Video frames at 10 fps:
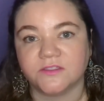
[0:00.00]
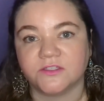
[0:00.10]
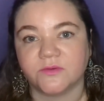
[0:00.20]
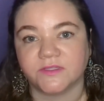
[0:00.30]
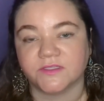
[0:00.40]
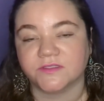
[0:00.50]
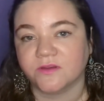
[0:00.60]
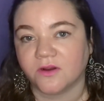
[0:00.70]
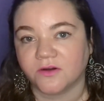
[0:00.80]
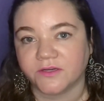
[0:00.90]
doing this
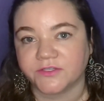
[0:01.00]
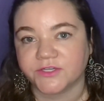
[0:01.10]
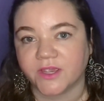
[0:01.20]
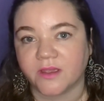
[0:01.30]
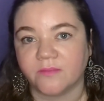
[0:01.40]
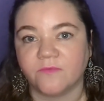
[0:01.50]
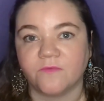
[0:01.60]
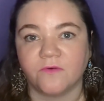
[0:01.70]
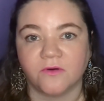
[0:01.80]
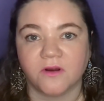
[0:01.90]
gardening job
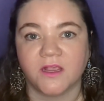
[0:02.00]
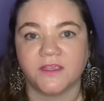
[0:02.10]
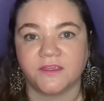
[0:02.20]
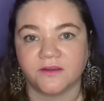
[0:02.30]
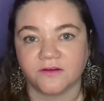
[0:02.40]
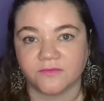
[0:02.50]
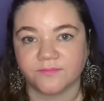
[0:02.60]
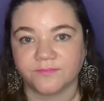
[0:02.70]
for a year.